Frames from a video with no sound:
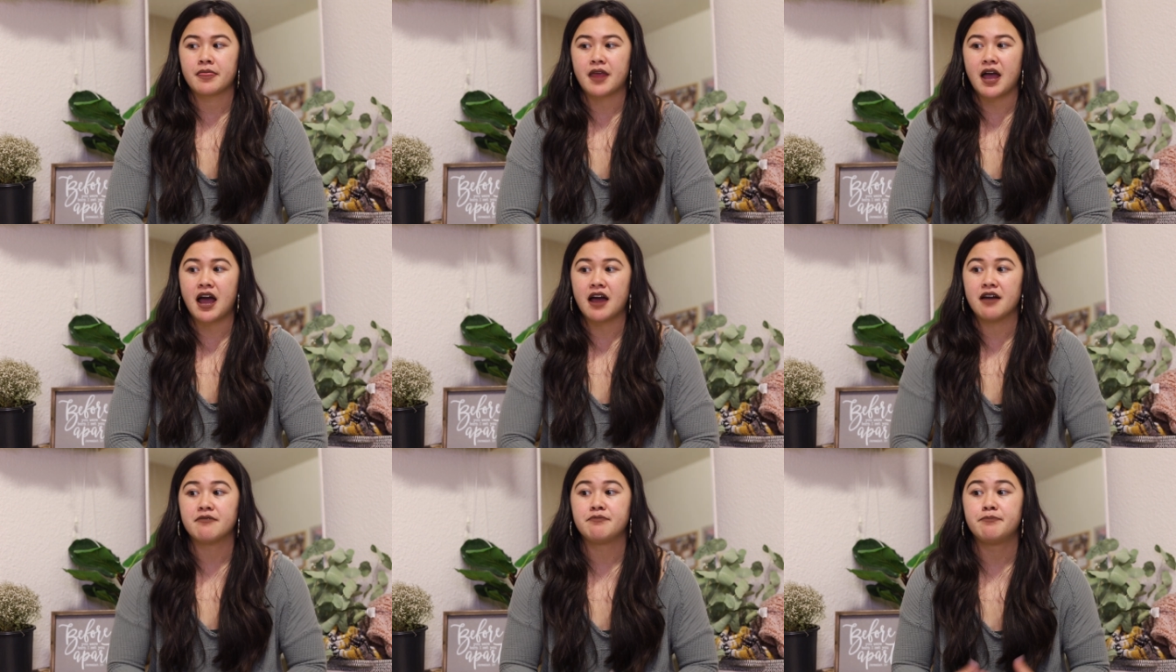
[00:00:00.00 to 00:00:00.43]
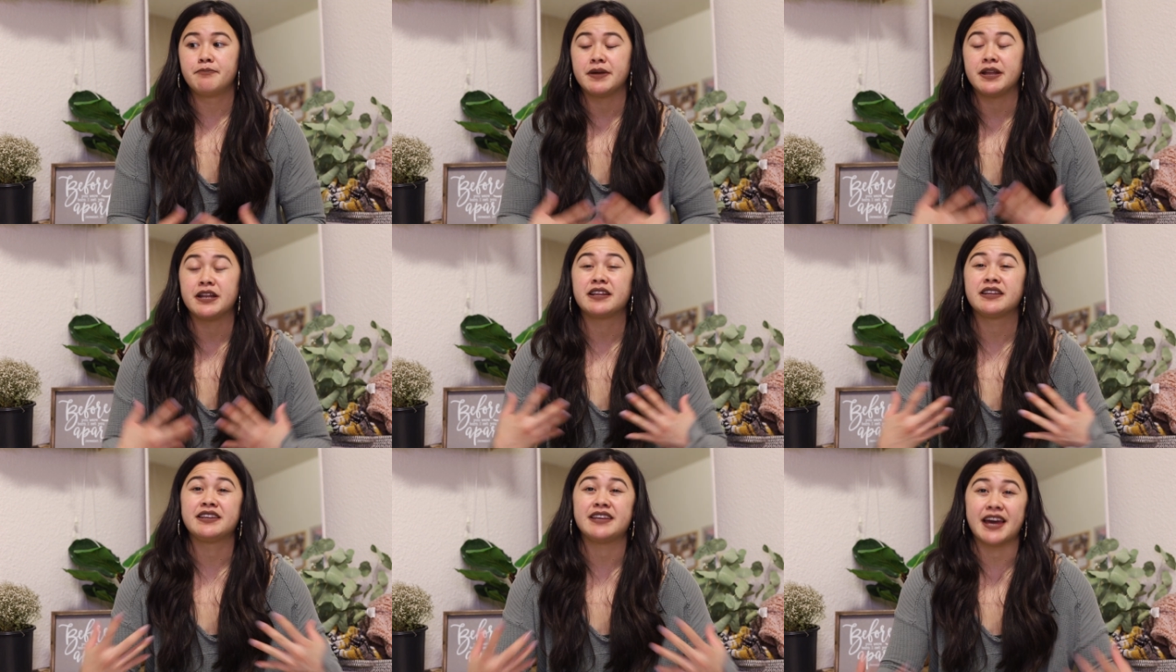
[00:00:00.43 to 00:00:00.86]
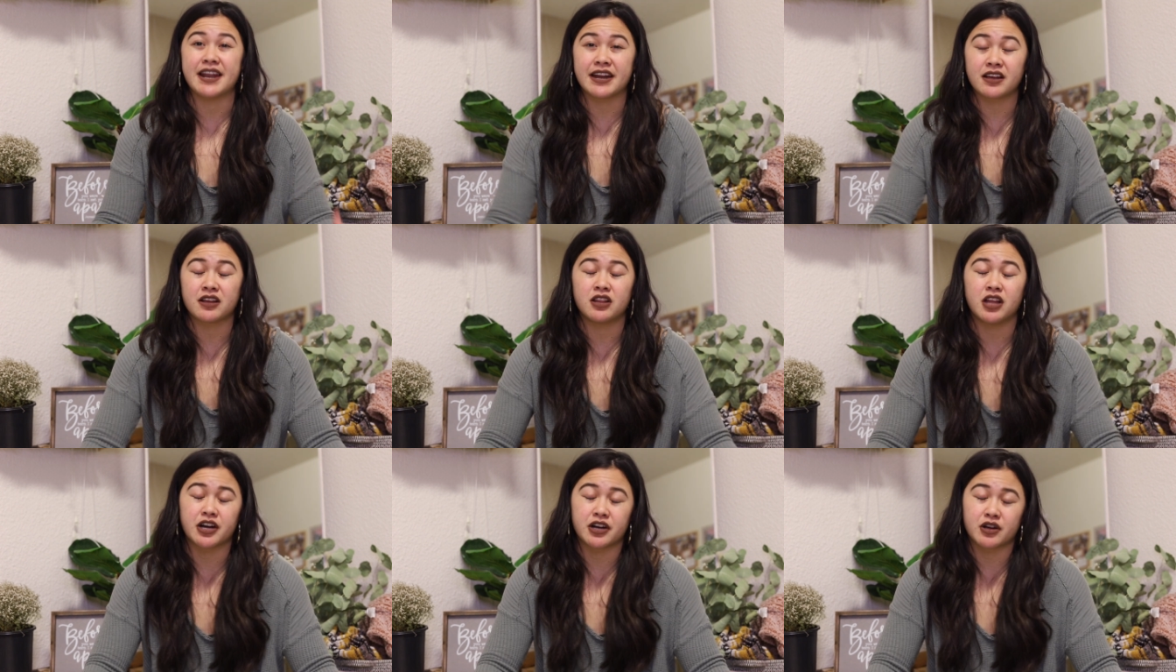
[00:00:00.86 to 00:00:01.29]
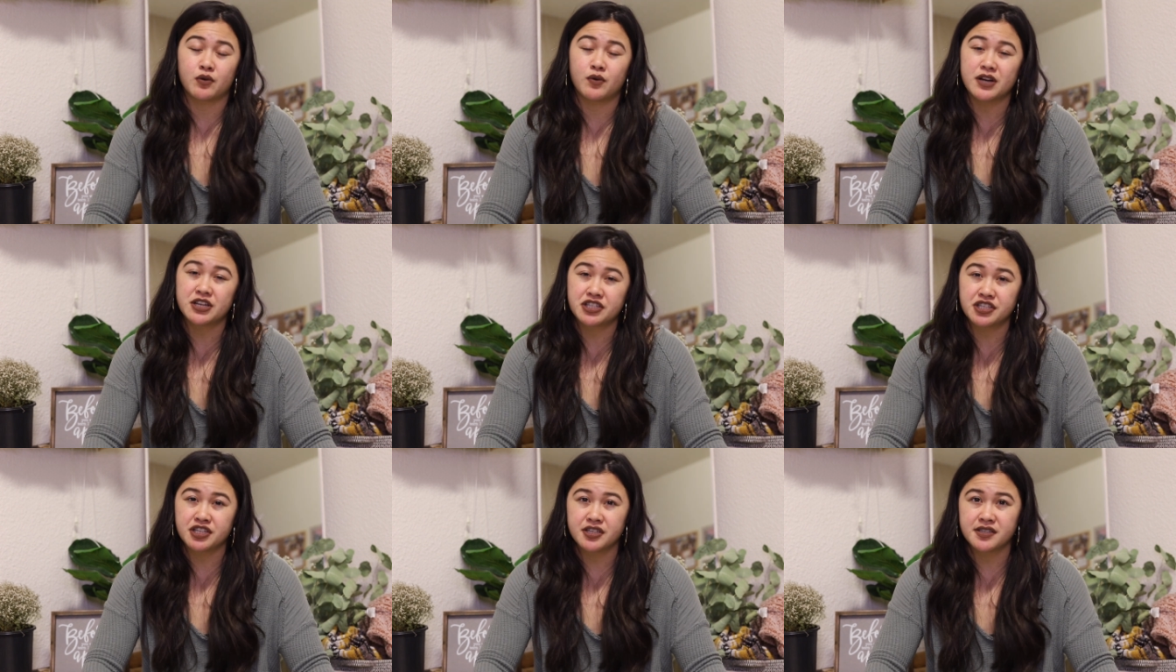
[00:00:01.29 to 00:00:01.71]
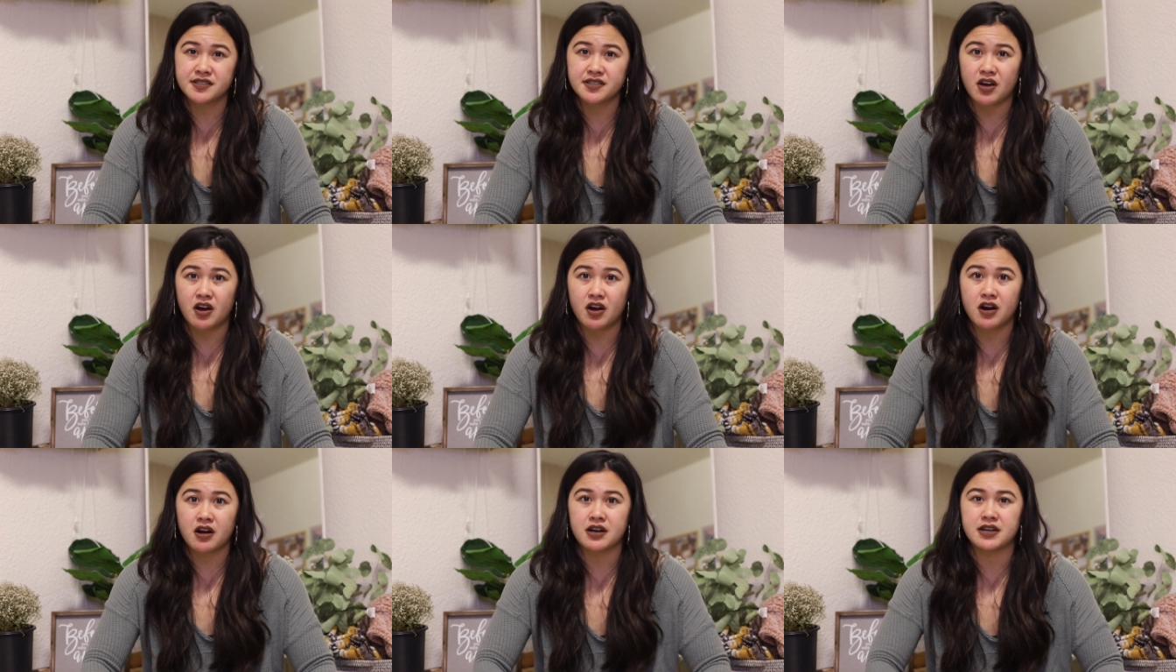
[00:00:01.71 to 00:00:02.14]
I've been getting a lot of questions
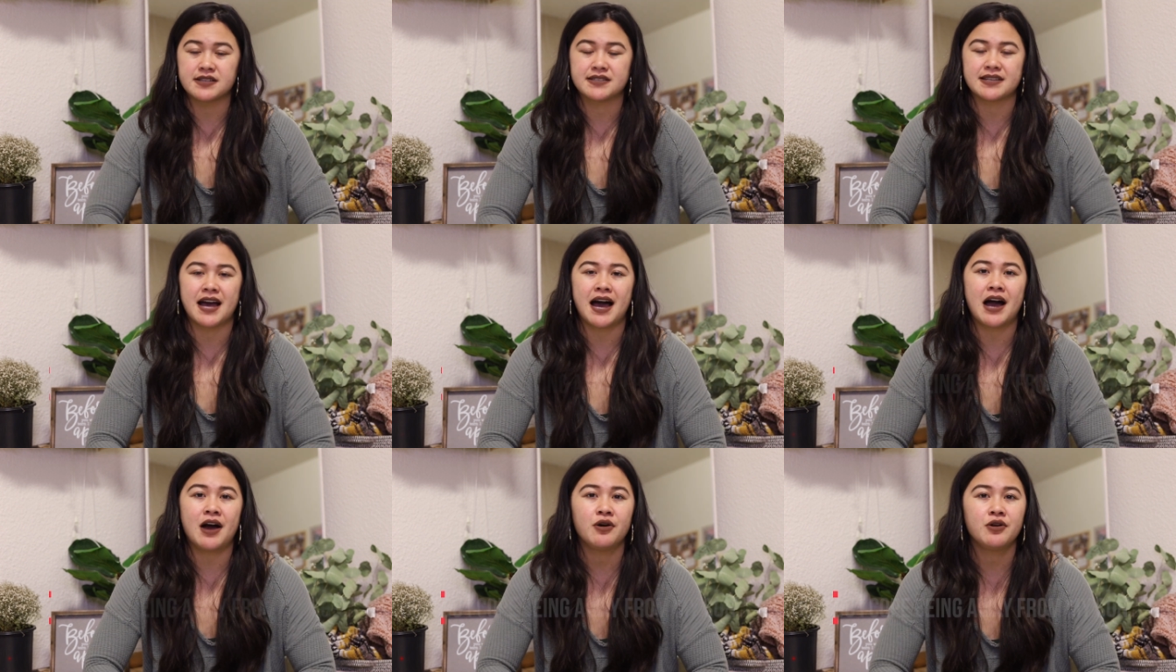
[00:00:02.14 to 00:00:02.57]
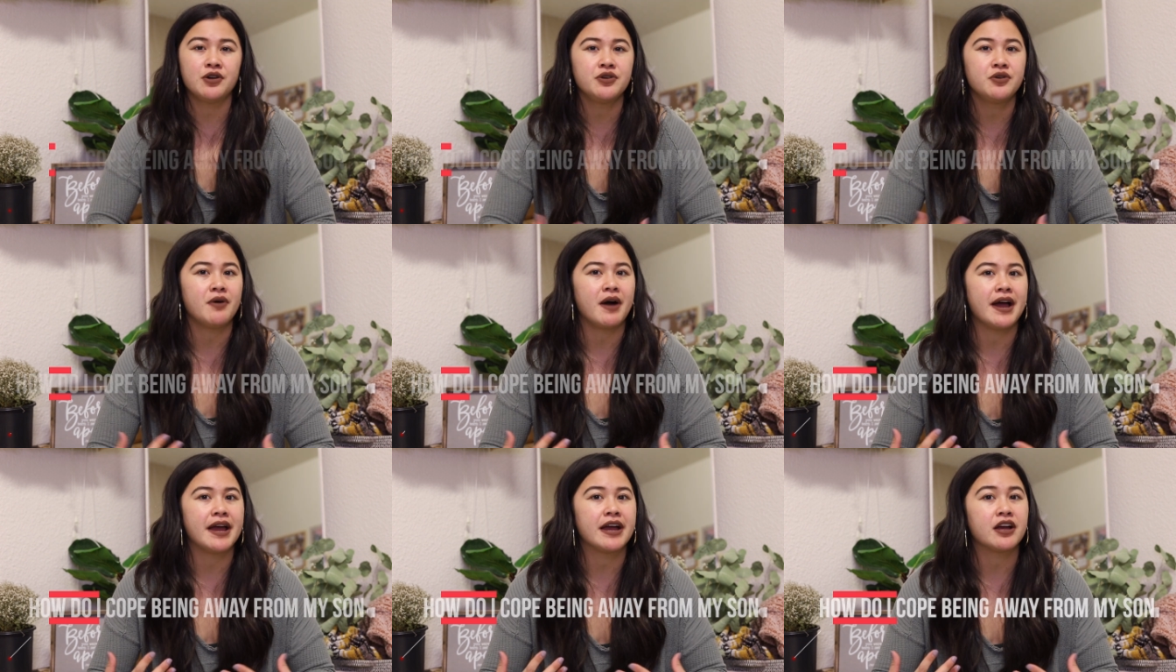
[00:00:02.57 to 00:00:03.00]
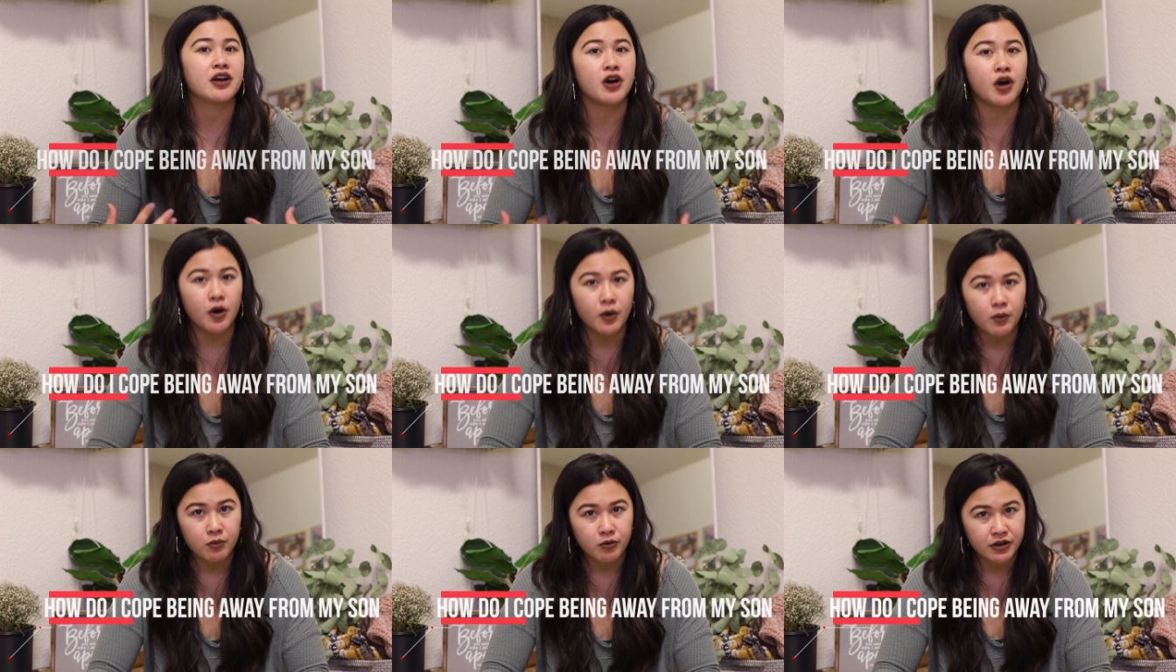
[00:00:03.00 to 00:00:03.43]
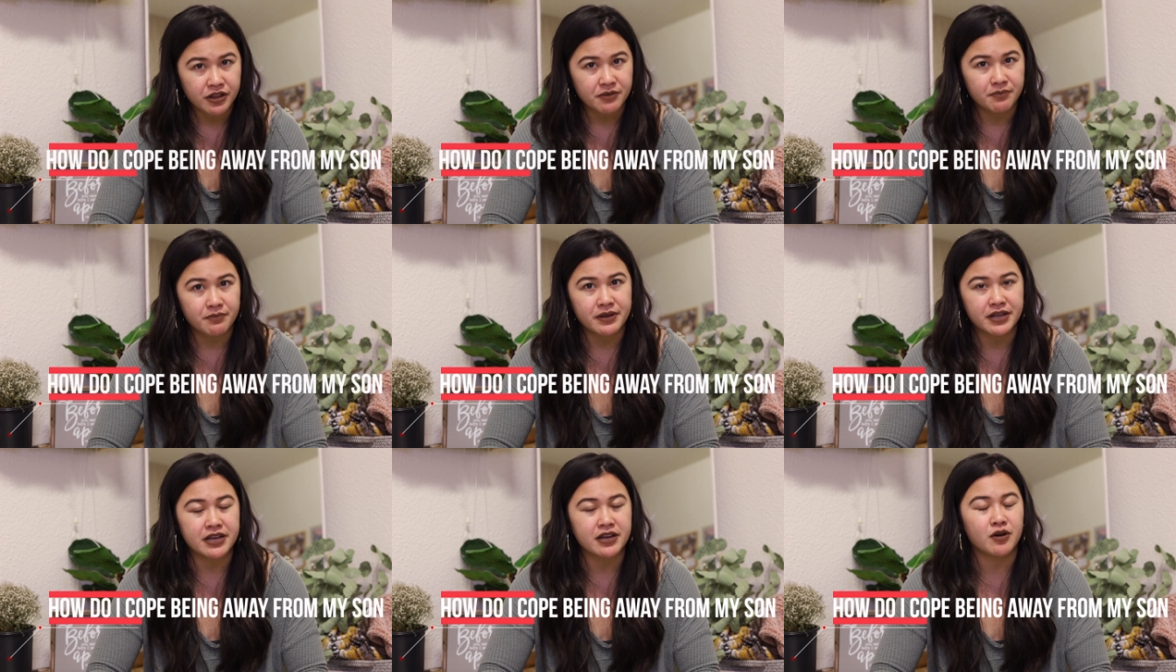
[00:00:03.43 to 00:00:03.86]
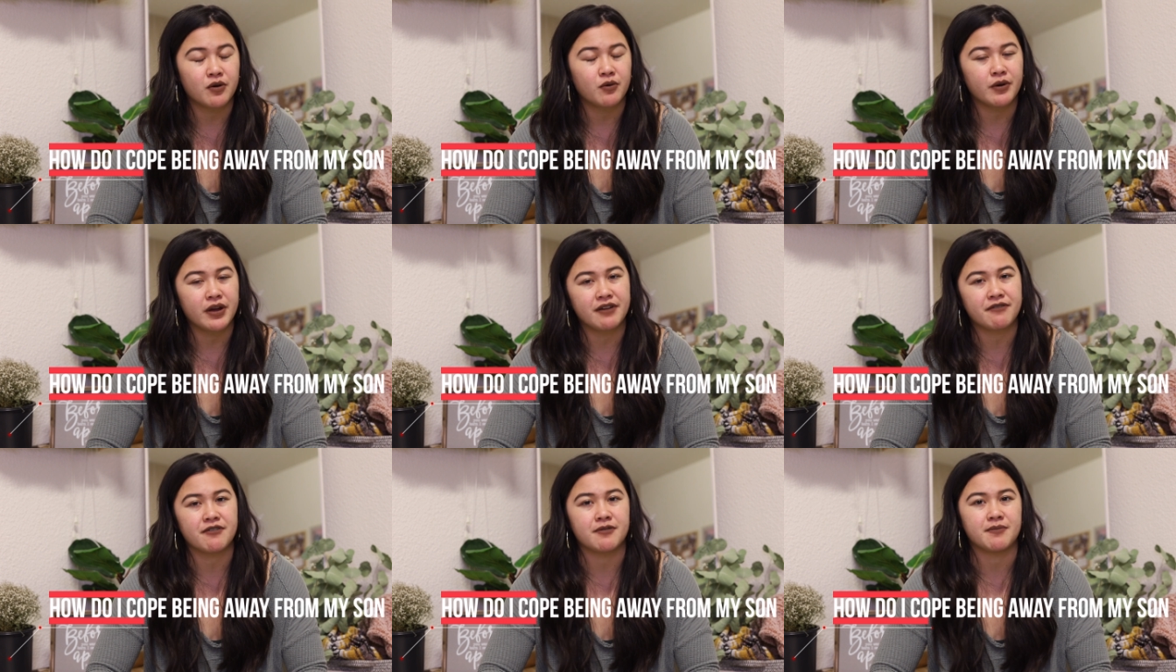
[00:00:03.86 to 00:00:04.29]
are is how do I cope with being
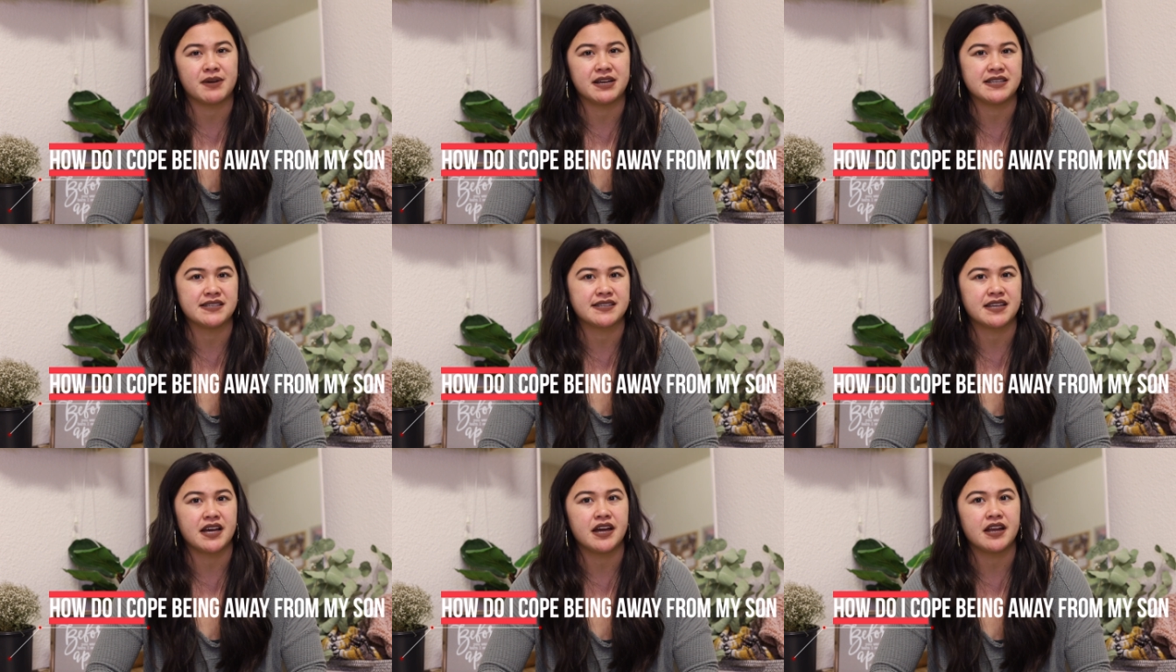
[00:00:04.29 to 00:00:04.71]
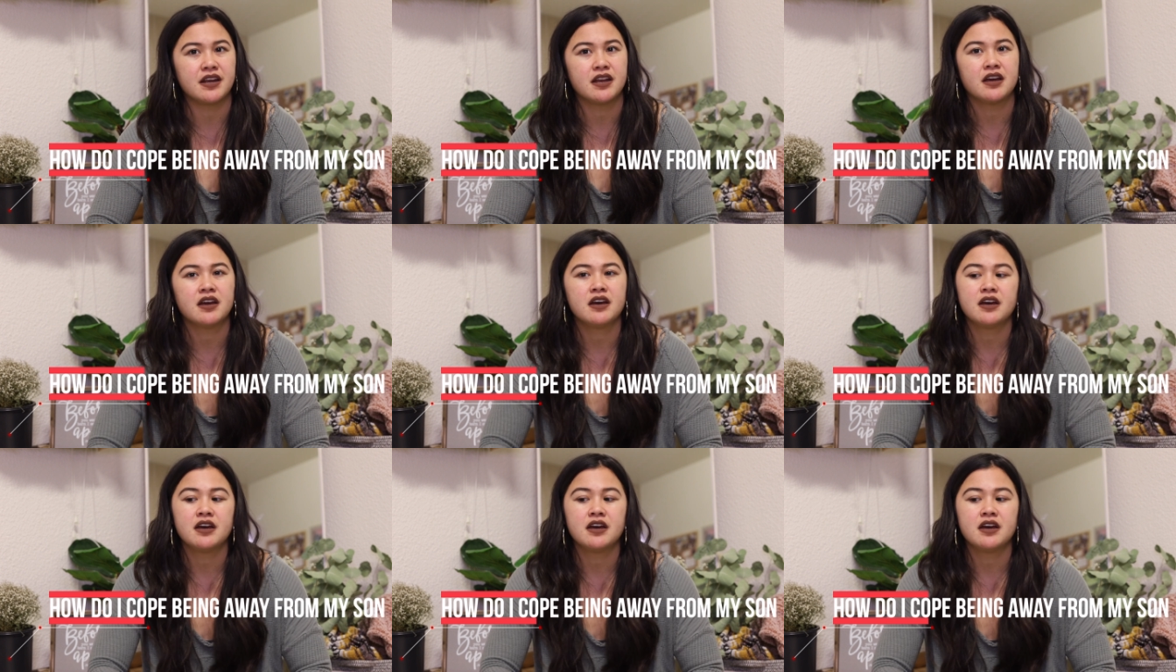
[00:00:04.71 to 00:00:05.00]
away from my son?